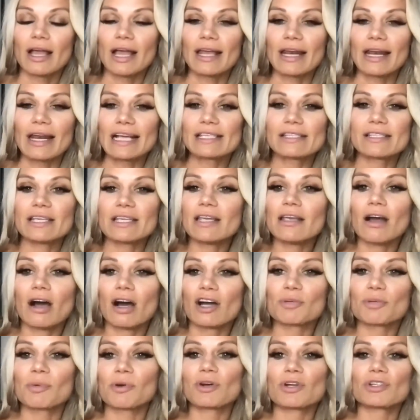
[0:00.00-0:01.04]
And I see
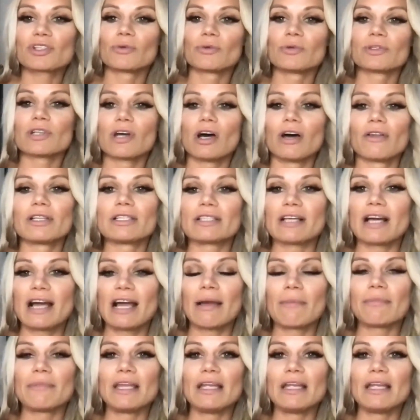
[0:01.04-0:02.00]
entrepreneurs lose all the time.